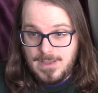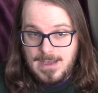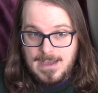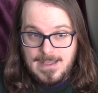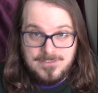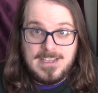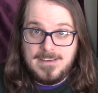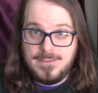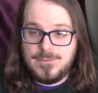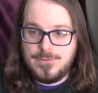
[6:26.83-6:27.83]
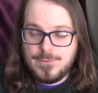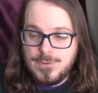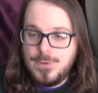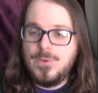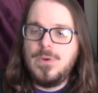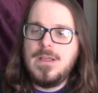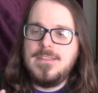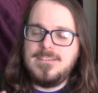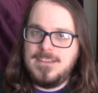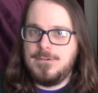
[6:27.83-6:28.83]
agendas through
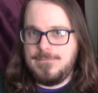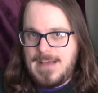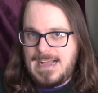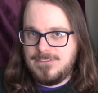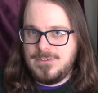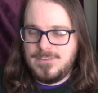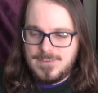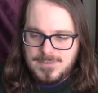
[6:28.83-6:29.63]
the secret factions,